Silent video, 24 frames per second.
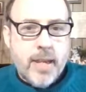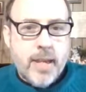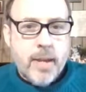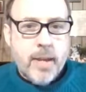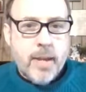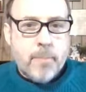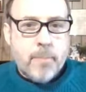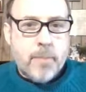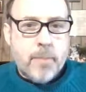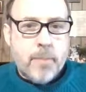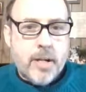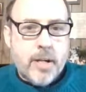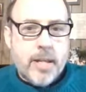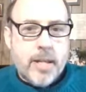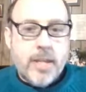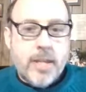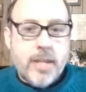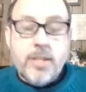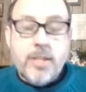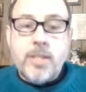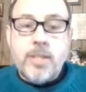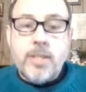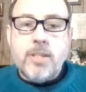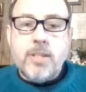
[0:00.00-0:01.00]
but he
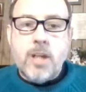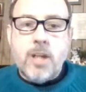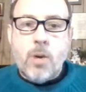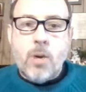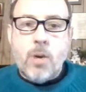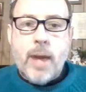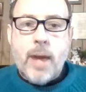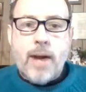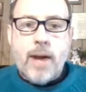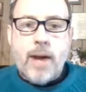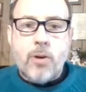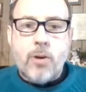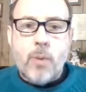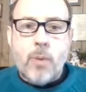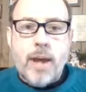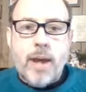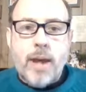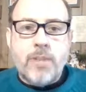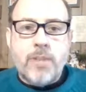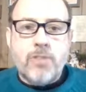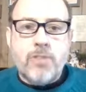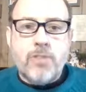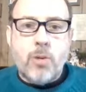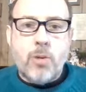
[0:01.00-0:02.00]
didn't know how to
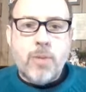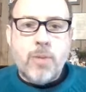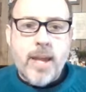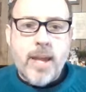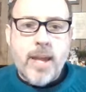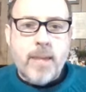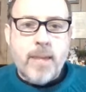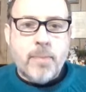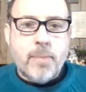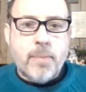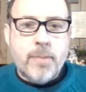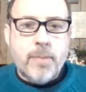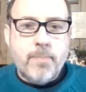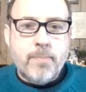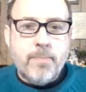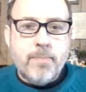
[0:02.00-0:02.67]
write his own name,